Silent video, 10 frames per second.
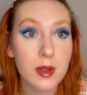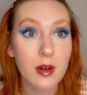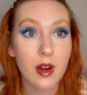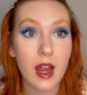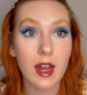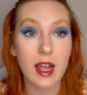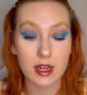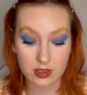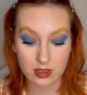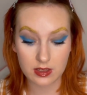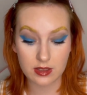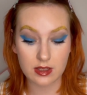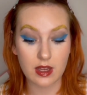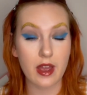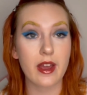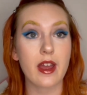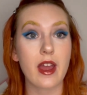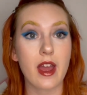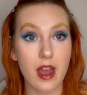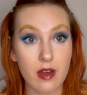put on eyelashes
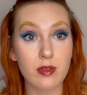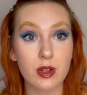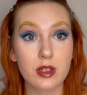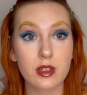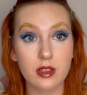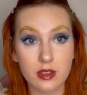ever.